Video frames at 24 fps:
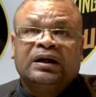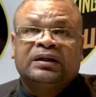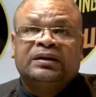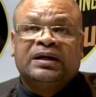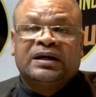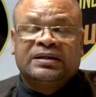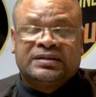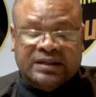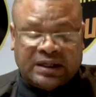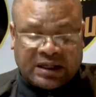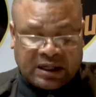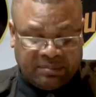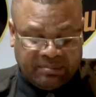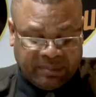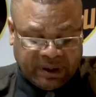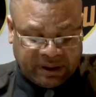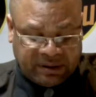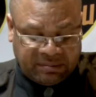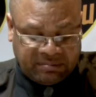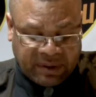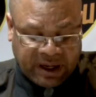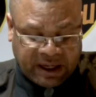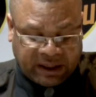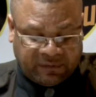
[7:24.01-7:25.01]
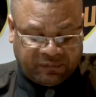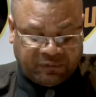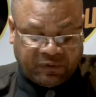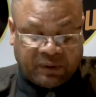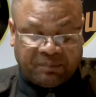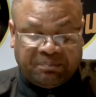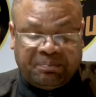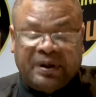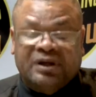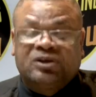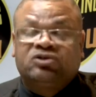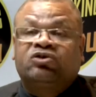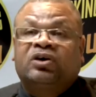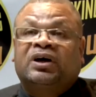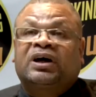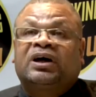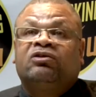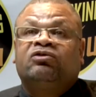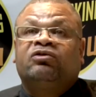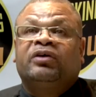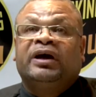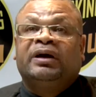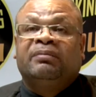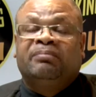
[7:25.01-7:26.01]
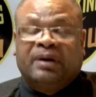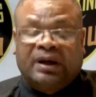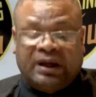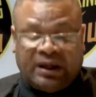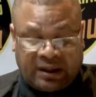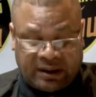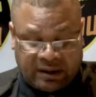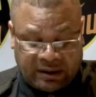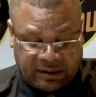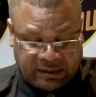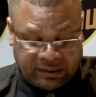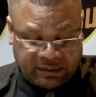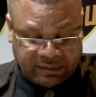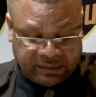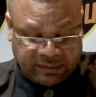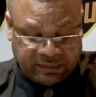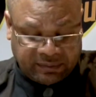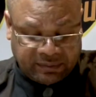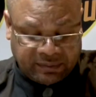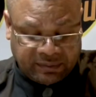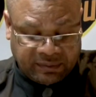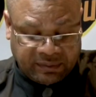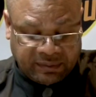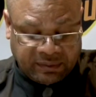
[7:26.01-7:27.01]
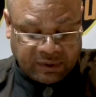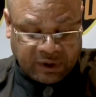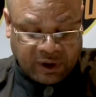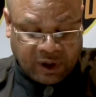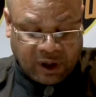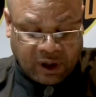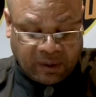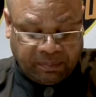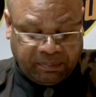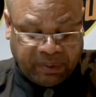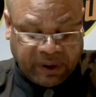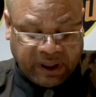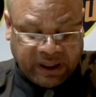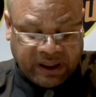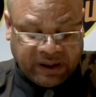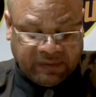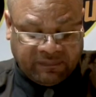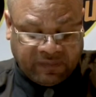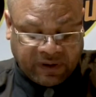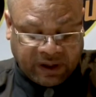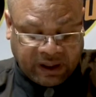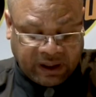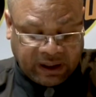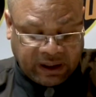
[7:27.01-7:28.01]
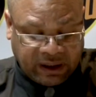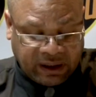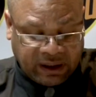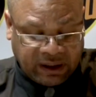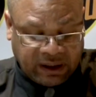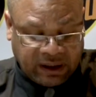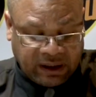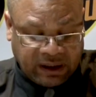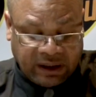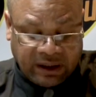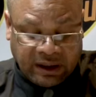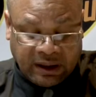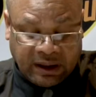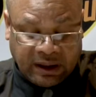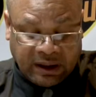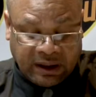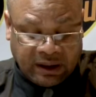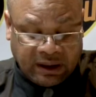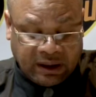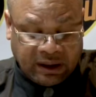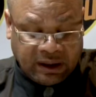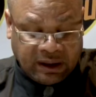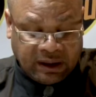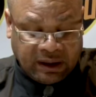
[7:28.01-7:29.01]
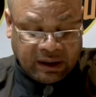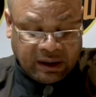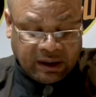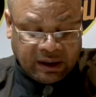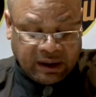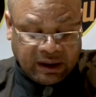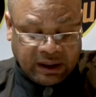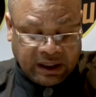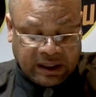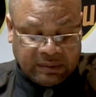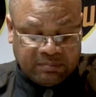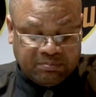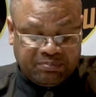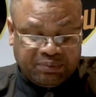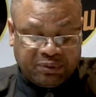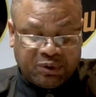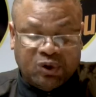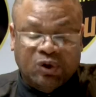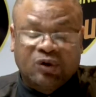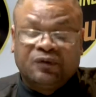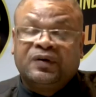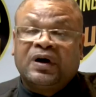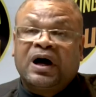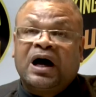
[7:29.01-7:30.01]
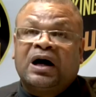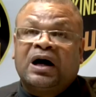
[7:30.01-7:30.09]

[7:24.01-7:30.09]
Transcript: There's a commitment from Petrocaribe, or PDV, improved